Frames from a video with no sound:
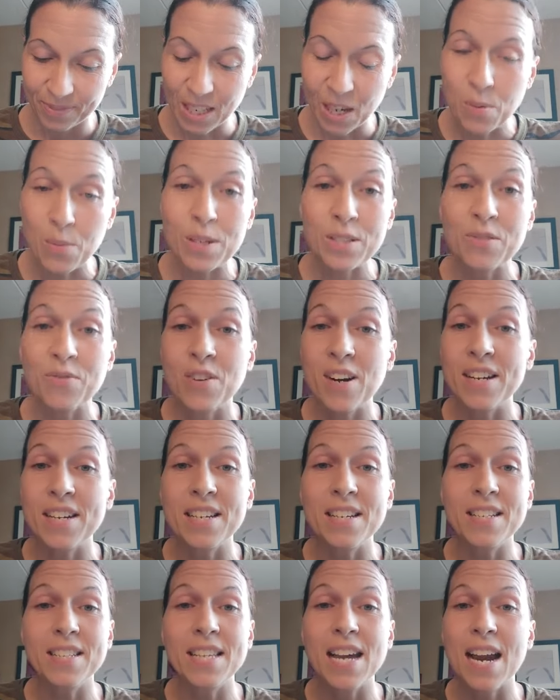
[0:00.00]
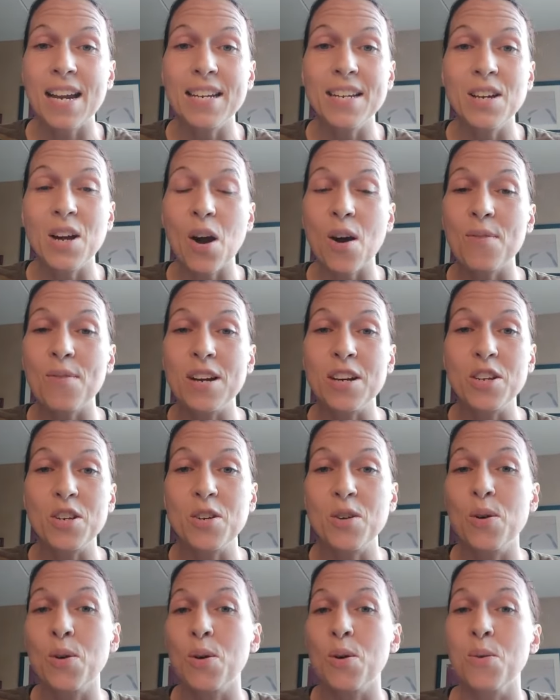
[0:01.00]
And what's funny is that he already
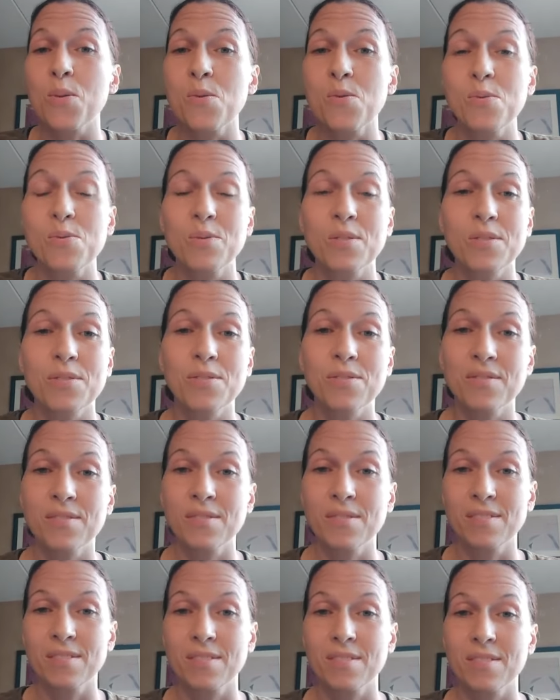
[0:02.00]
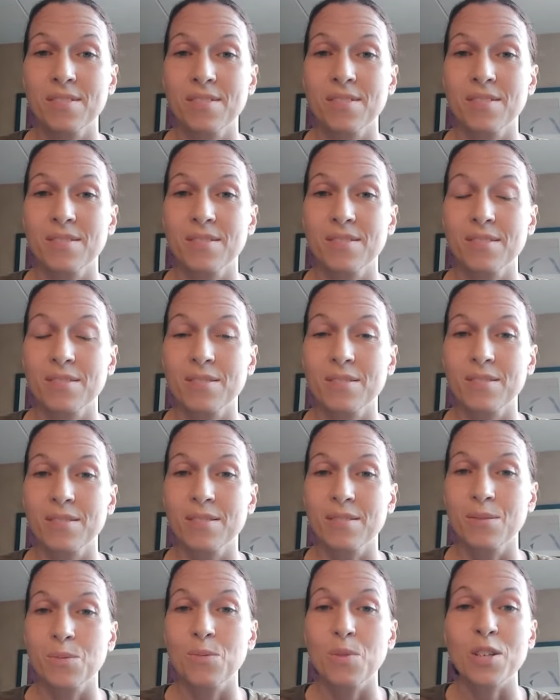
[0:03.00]
knows
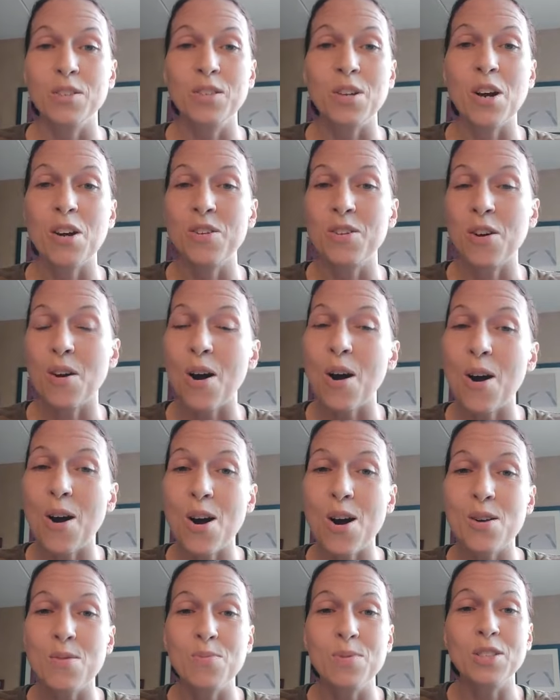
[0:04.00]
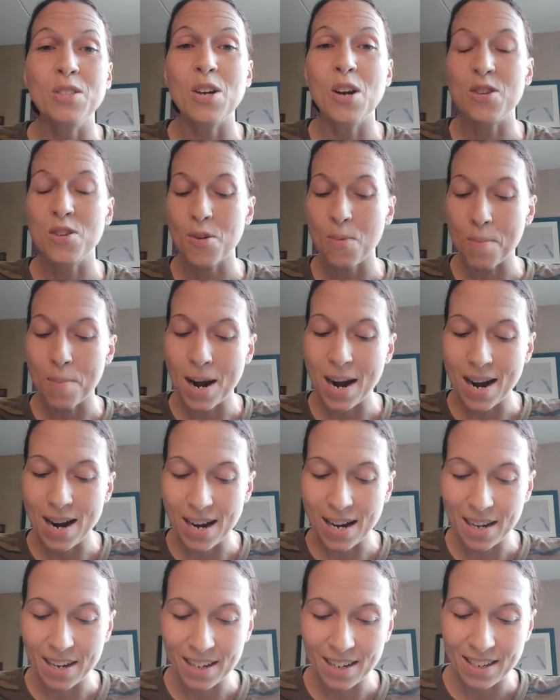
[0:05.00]
what's on your heart, what's on your
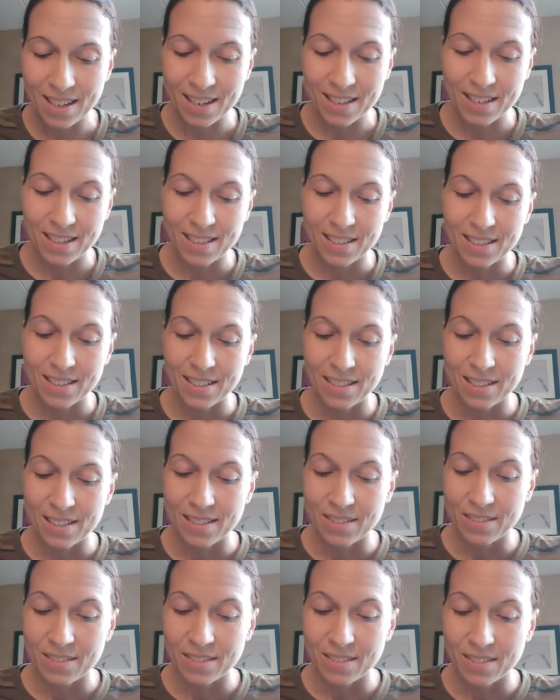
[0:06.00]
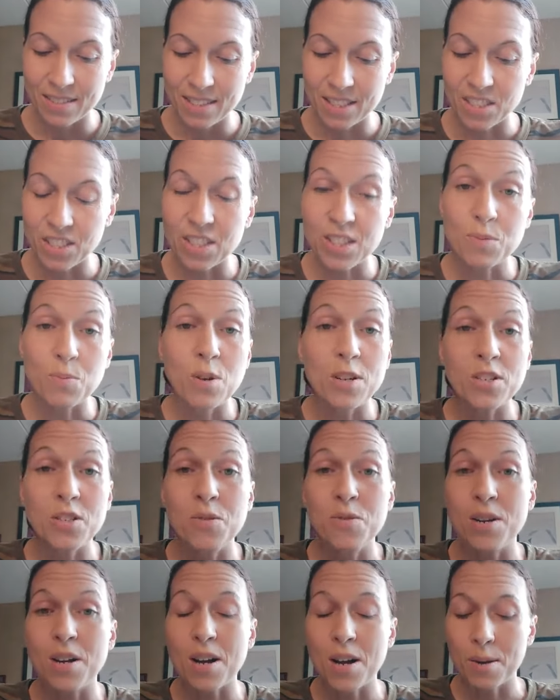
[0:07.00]
mind. He just wants
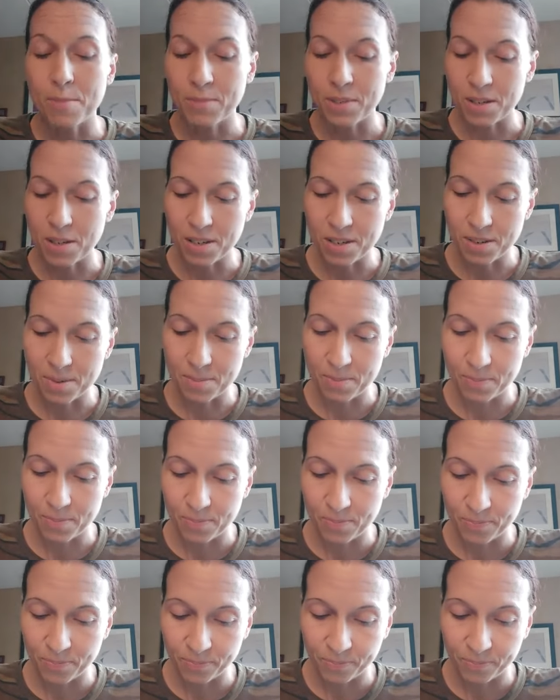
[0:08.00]
you to come to him.